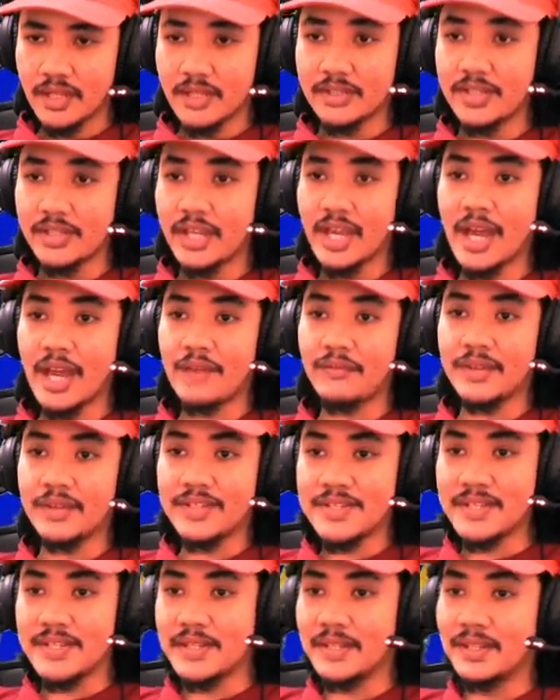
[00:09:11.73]
They haven't
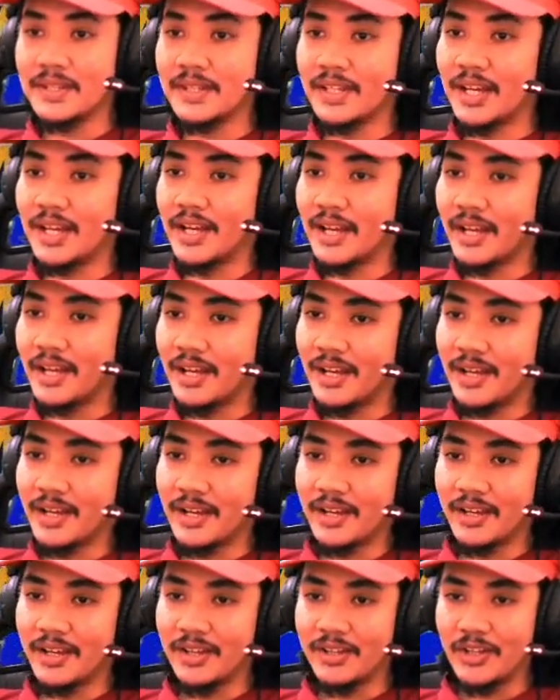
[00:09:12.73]
seen,
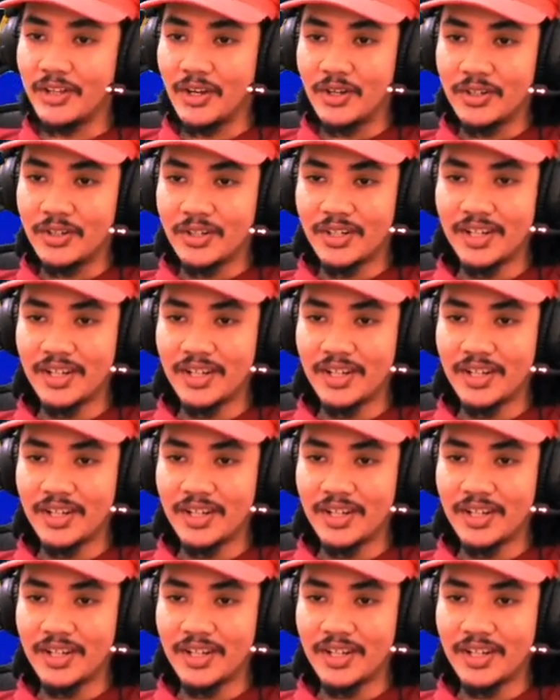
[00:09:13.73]
uh, you know,